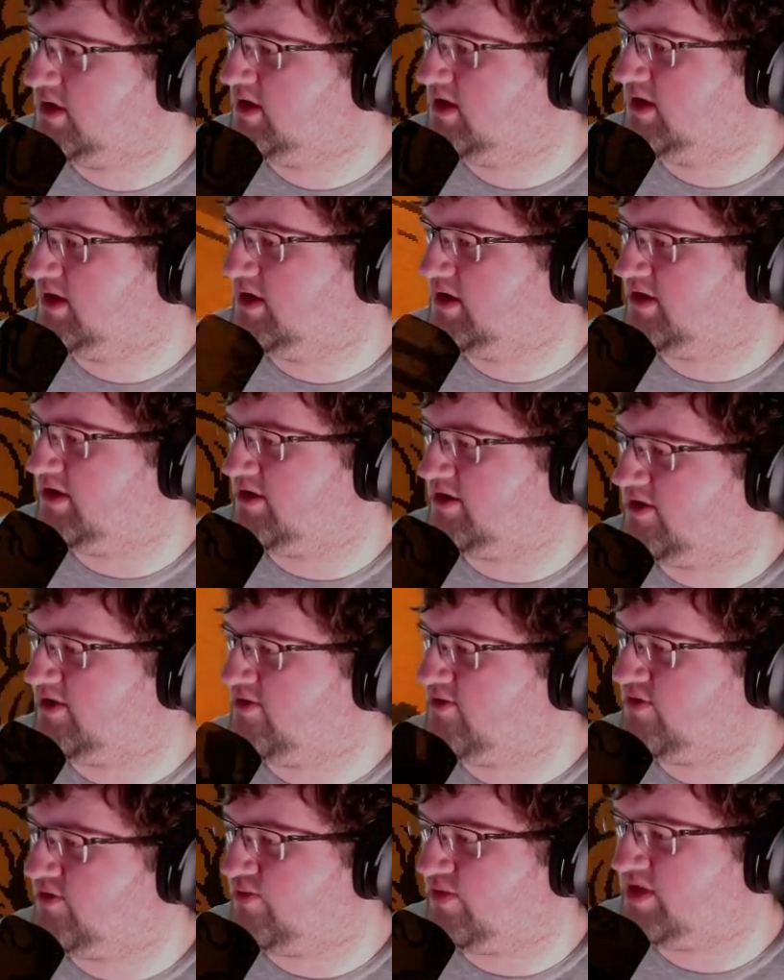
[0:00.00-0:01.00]
There's
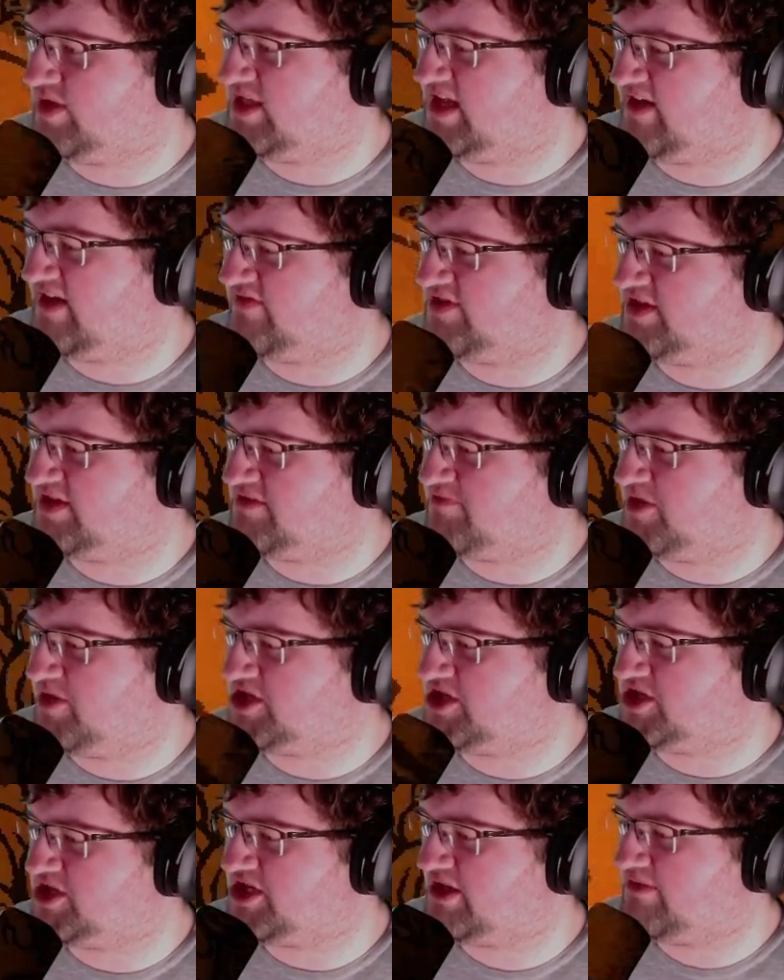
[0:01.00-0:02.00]
those ones that have just a bunch of
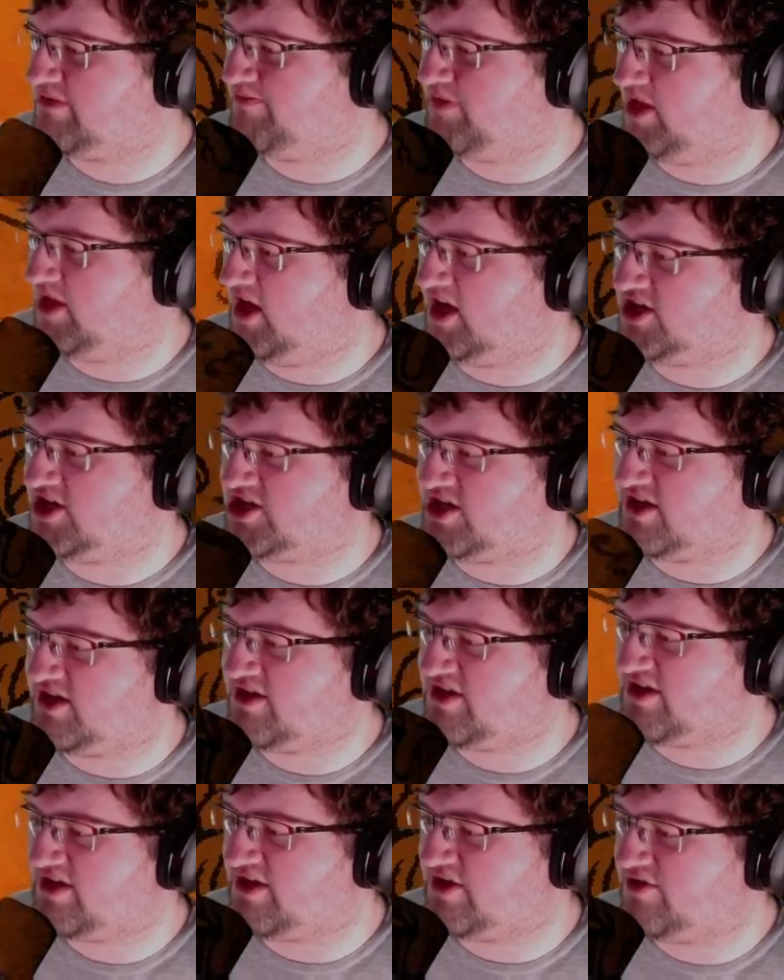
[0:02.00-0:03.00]
splotches.
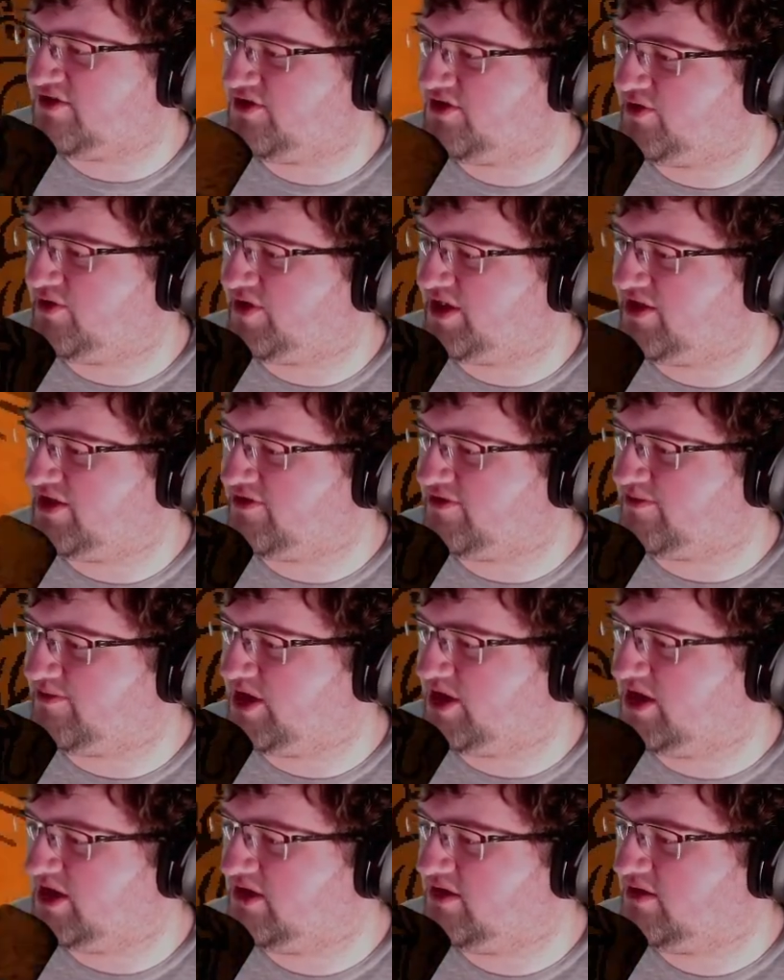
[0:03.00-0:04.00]
I don't know what those mean.